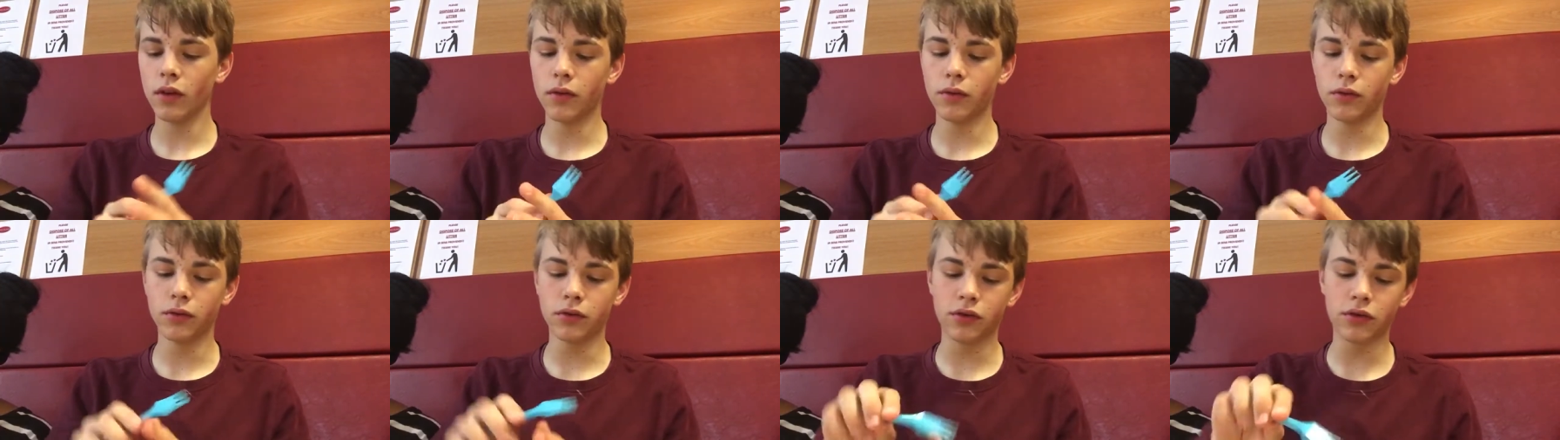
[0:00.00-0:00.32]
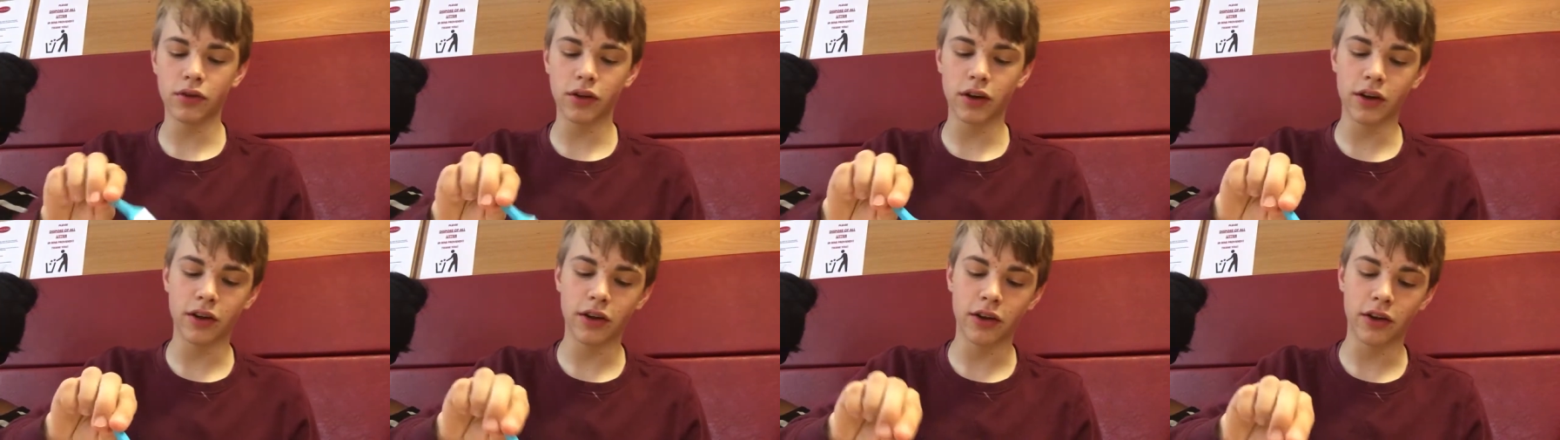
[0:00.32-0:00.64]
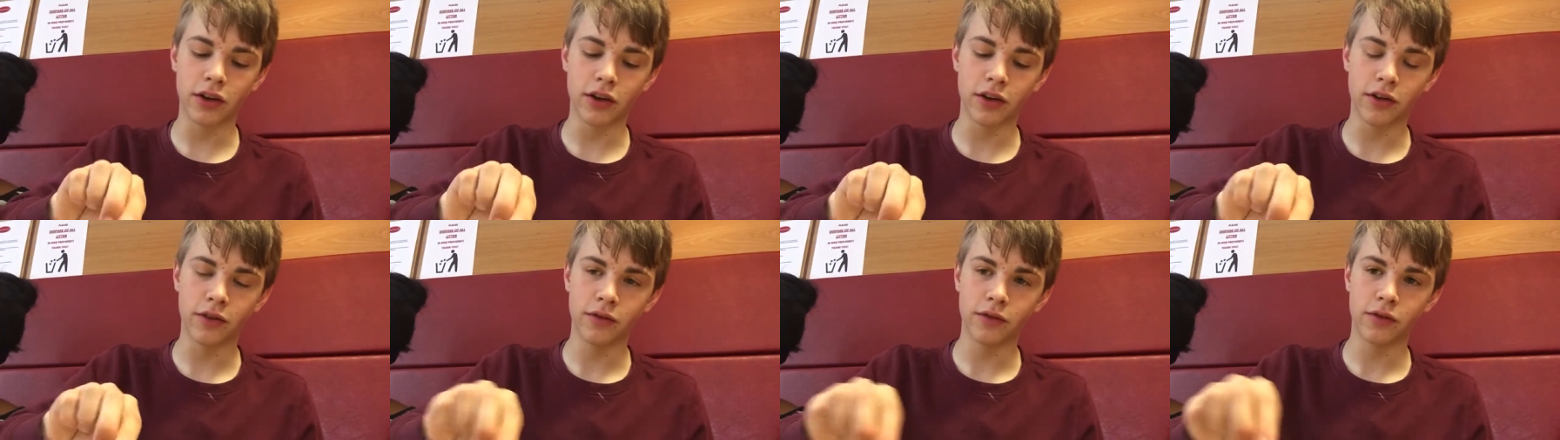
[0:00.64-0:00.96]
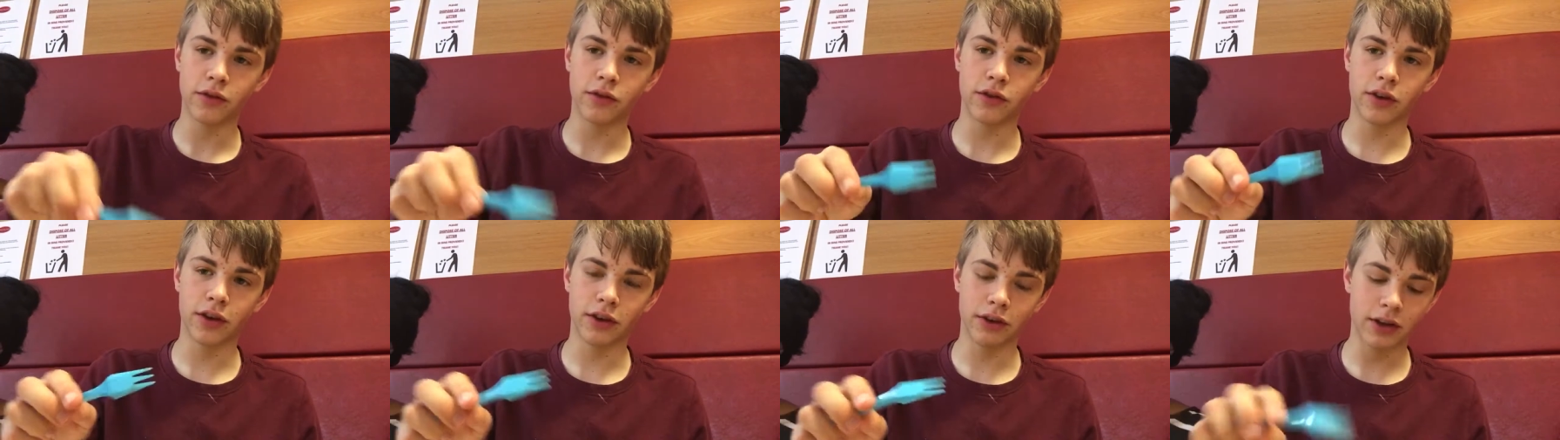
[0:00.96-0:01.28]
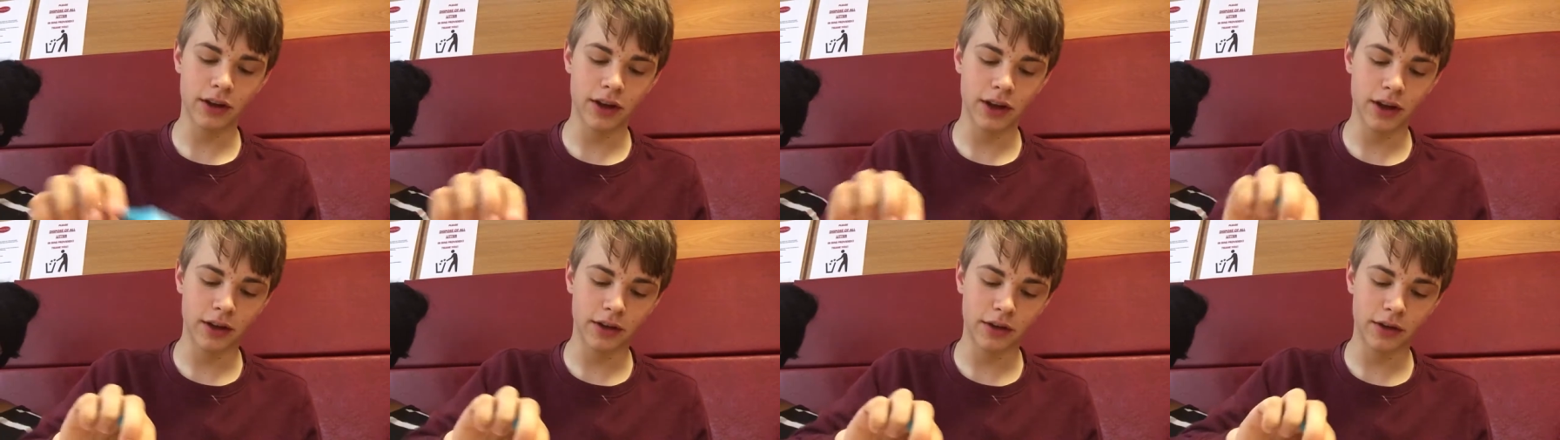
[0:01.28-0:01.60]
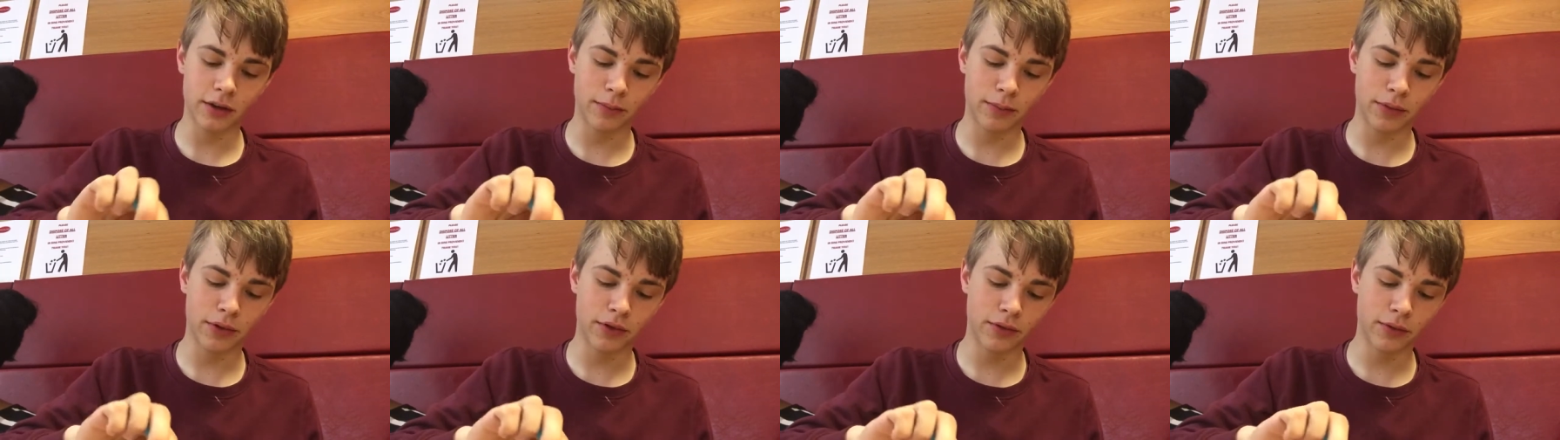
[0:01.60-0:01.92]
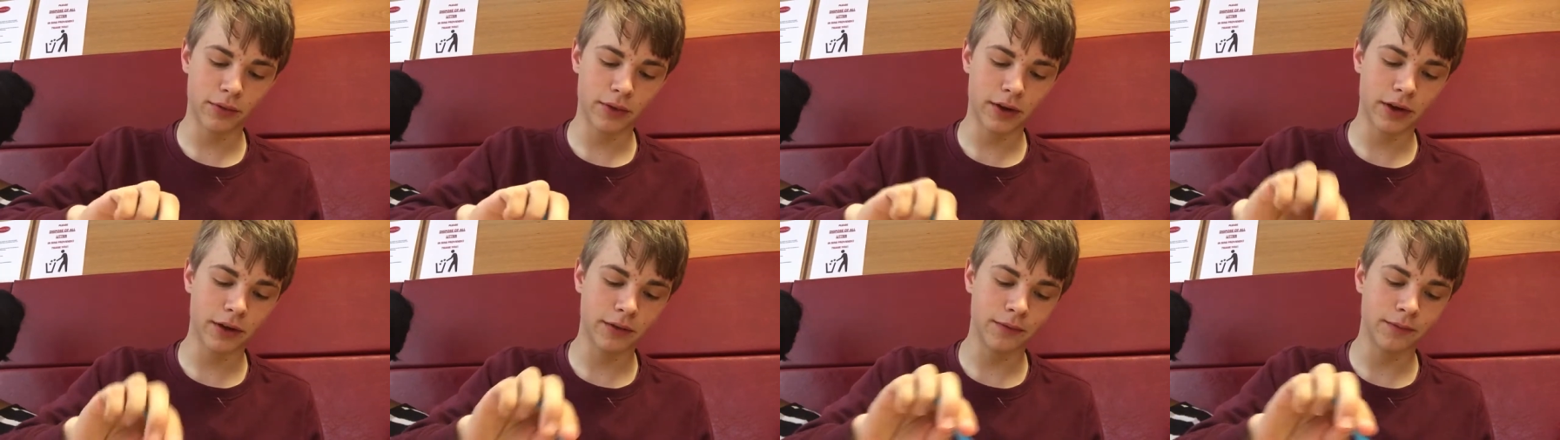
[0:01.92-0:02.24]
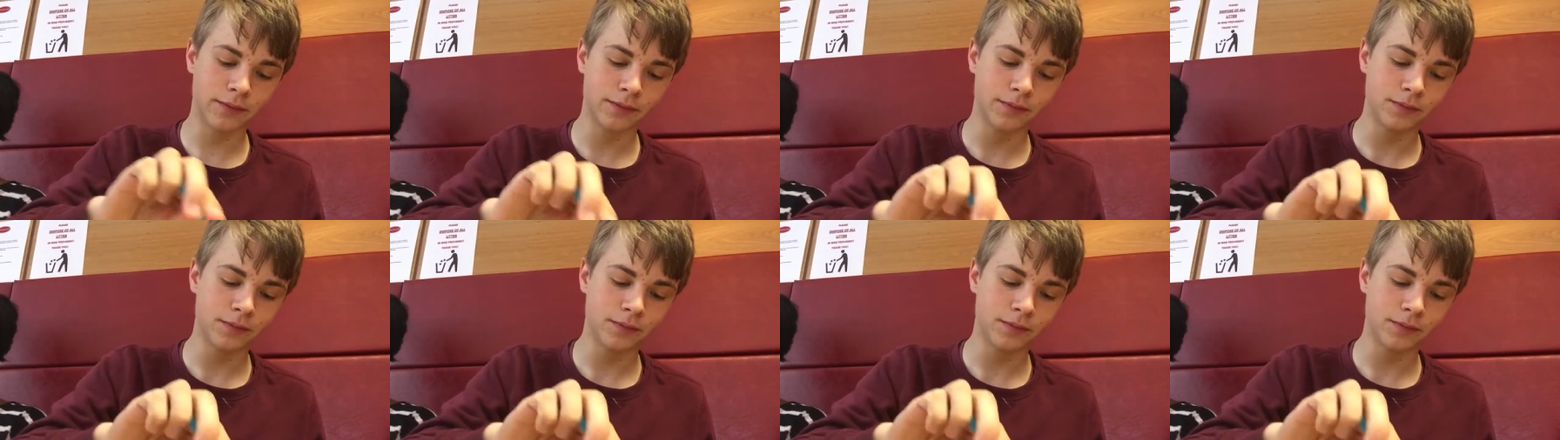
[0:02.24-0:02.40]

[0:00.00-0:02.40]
I'll try the ketchup as well.